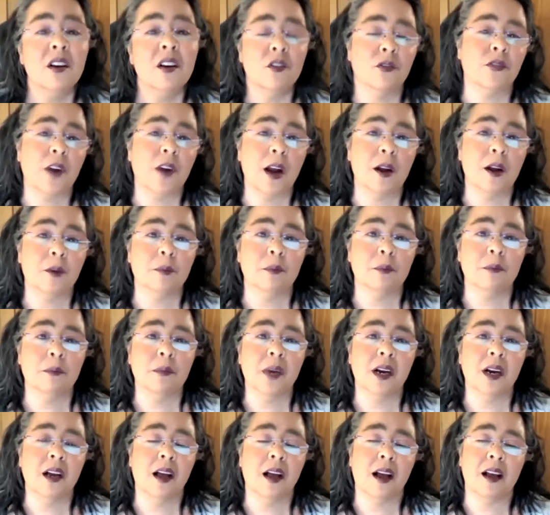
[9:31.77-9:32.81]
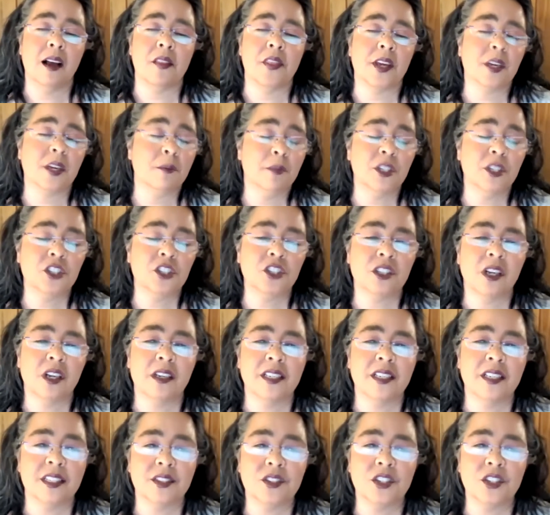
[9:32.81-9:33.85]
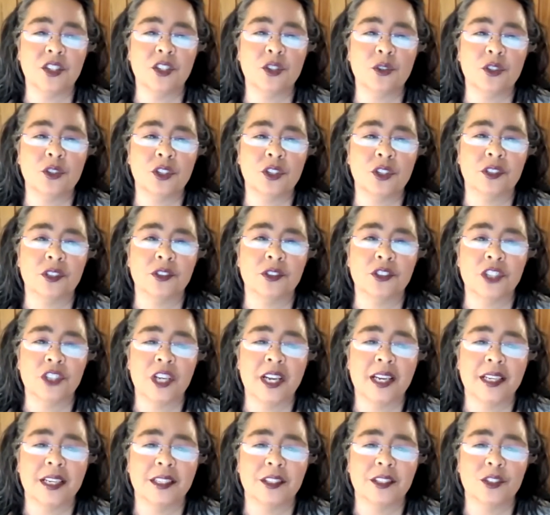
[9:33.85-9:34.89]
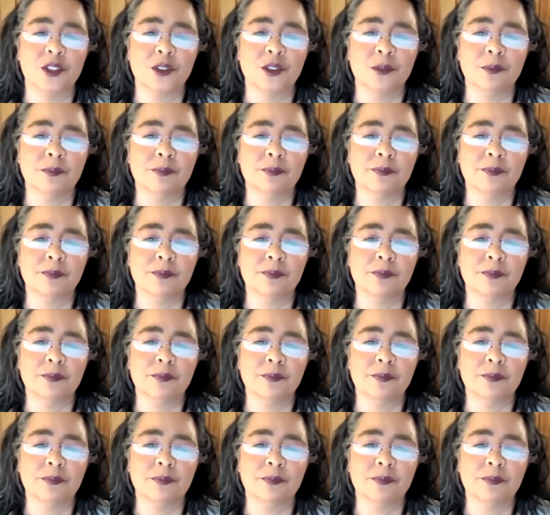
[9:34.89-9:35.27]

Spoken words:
from the Commission on Institutional Change.